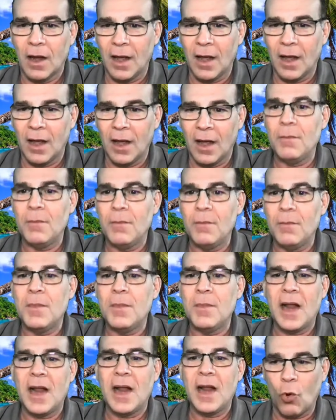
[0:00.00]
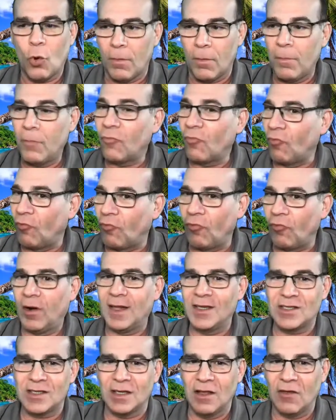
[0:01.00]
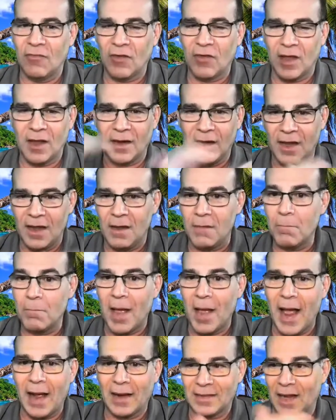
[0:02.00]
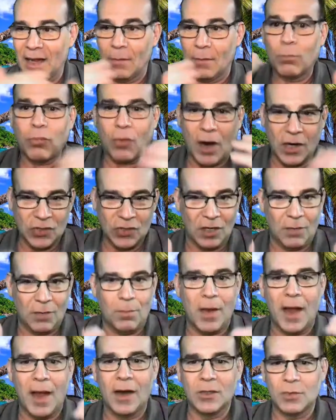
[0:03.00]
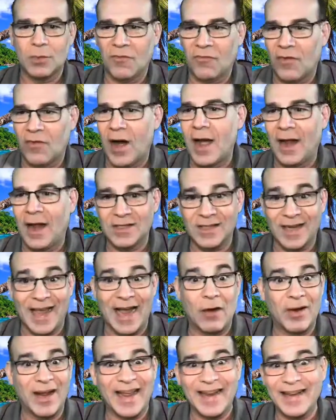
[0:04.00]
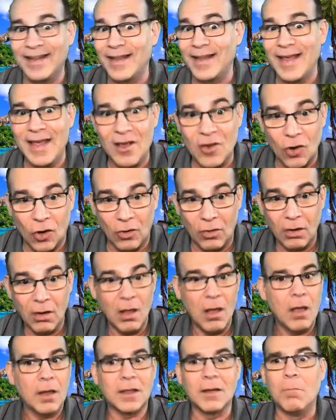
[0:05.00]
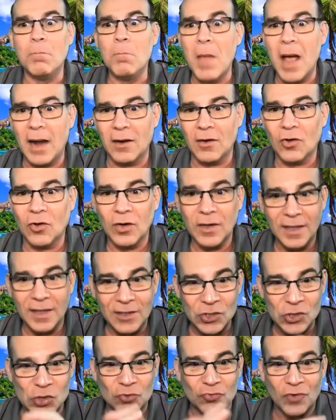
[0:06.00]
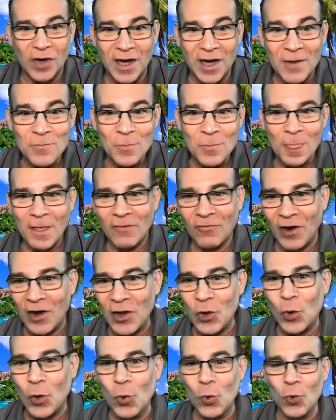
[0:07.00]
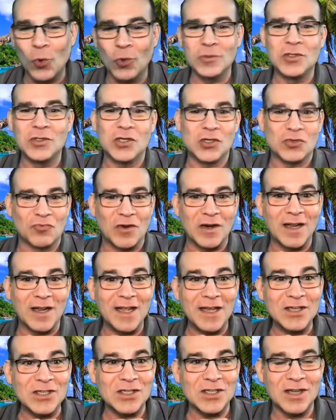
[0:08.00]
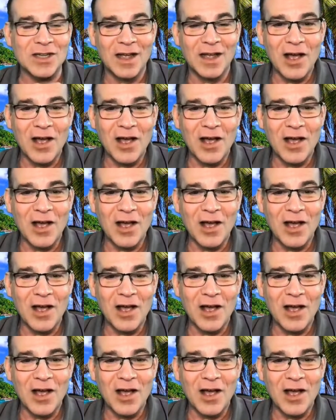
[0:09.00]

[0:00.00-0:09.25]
eliminated or really significantly impact, like project management, finance, accounting, legal, the medical industry, right? Google just released